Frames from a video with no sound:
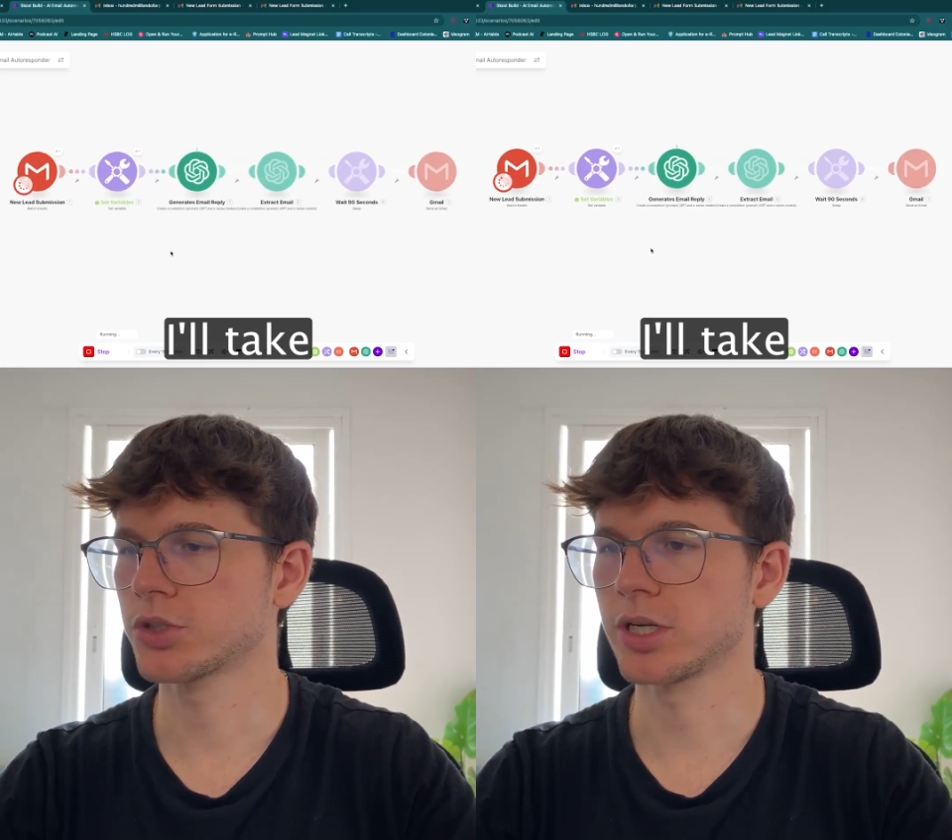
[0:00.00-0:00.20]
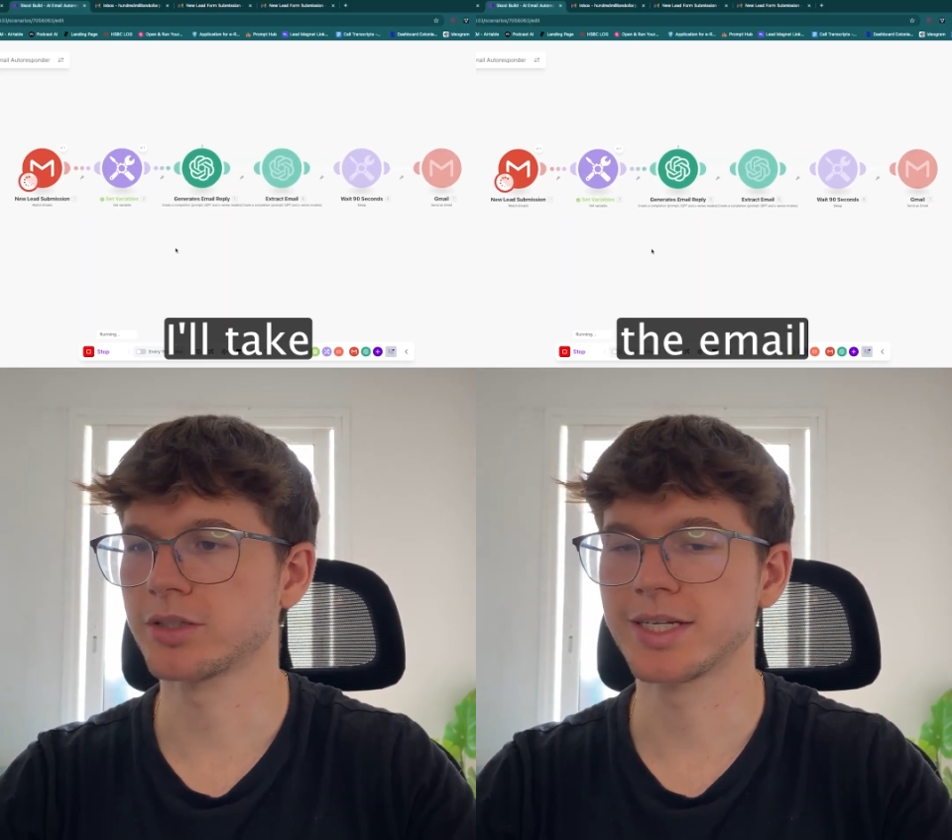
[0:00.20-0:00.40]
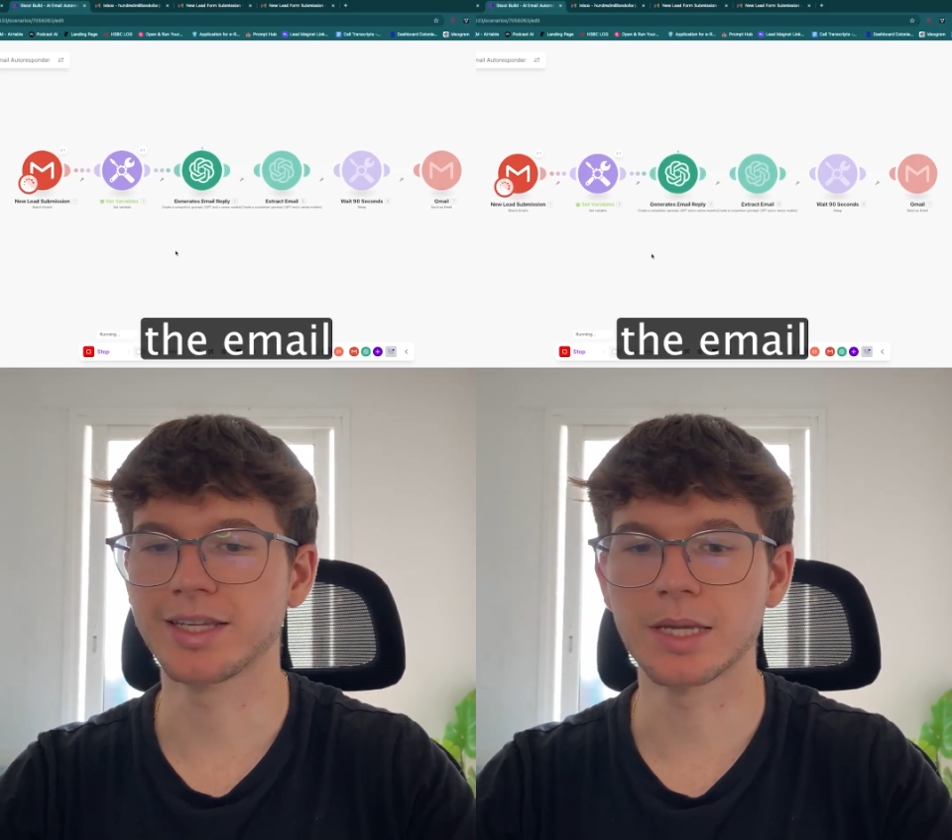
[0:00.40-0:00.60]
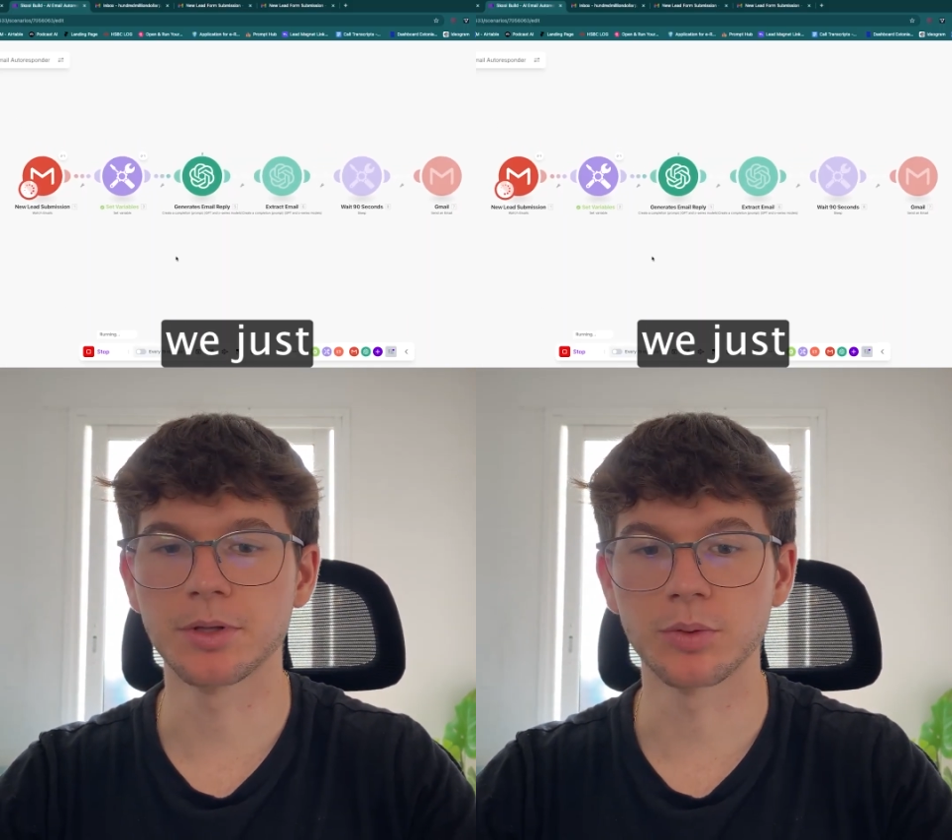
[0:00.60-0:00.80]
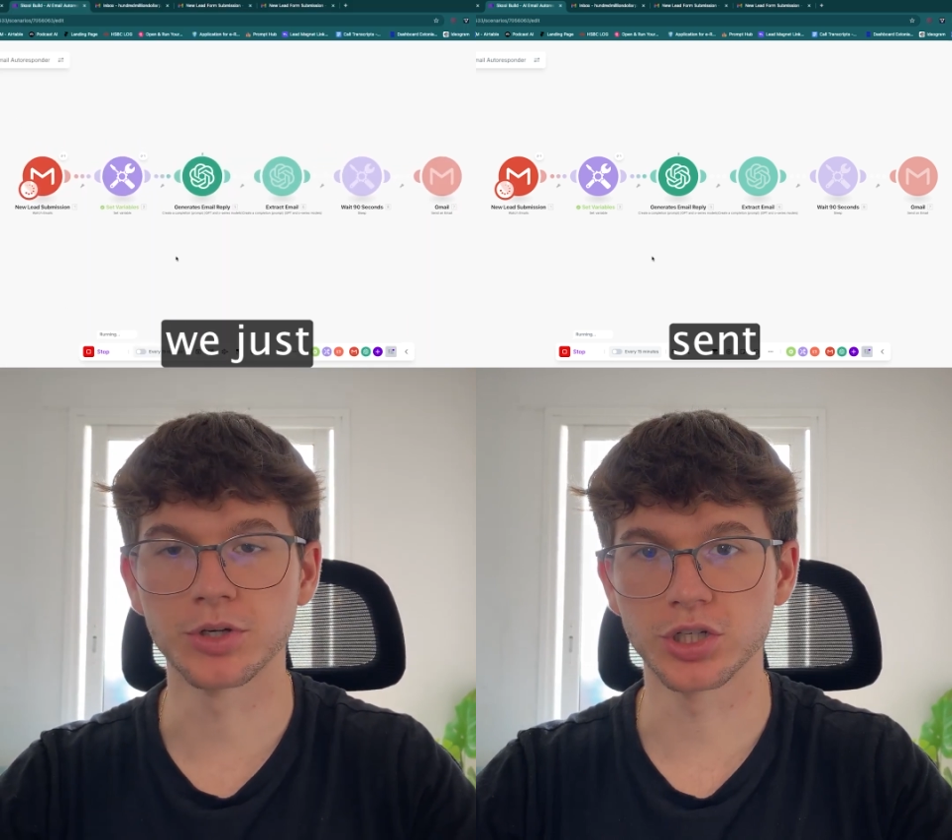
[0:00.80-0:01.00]
I'll take the email
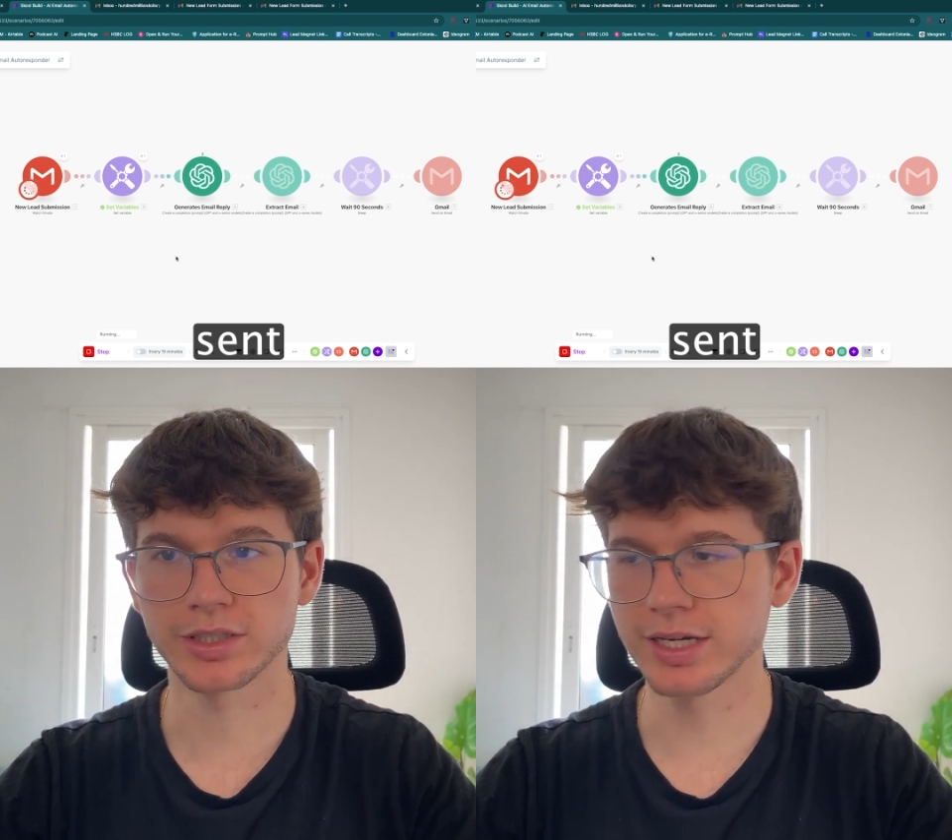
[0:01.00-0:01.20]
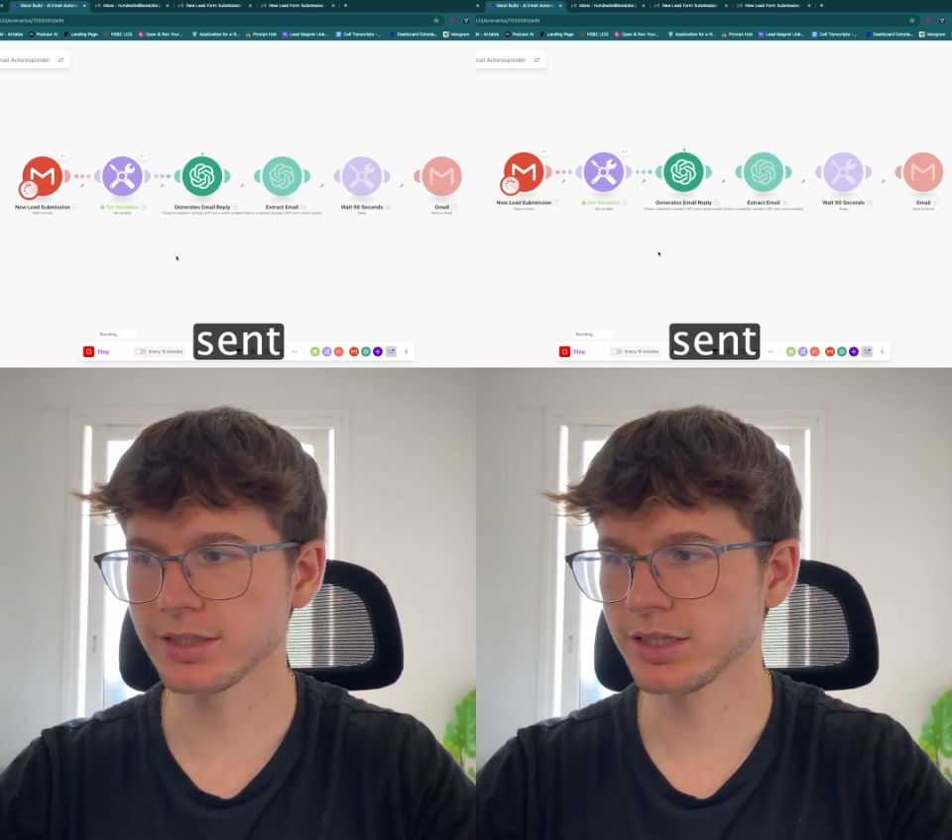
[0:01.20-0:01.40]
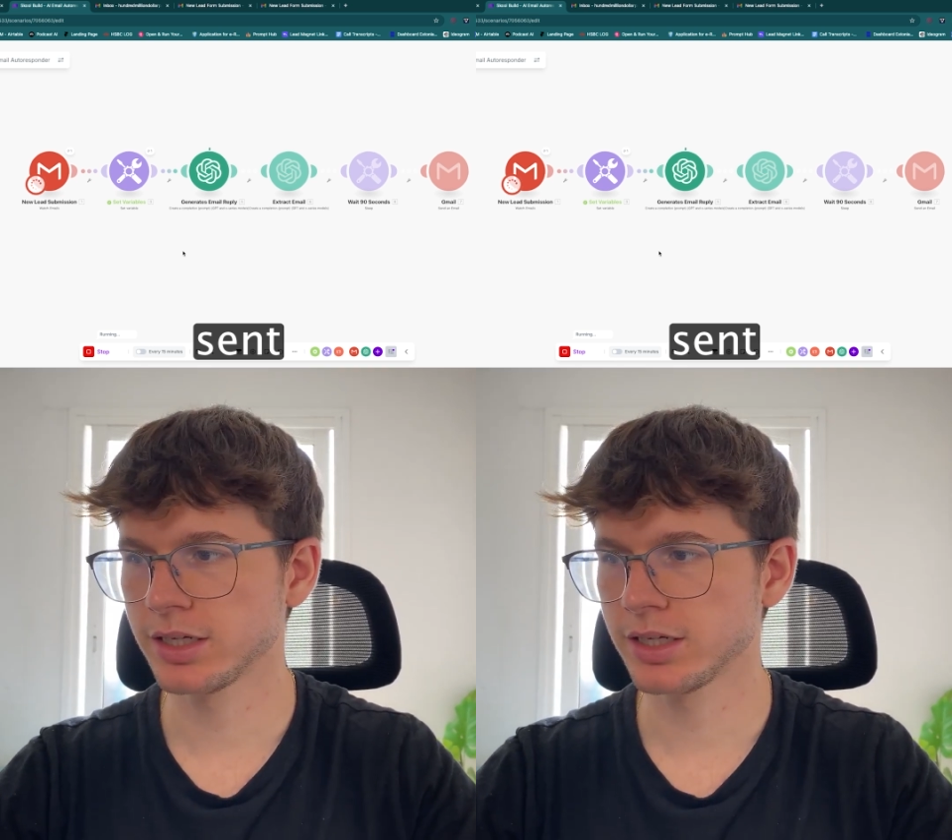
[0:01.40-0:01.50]
that we just sent.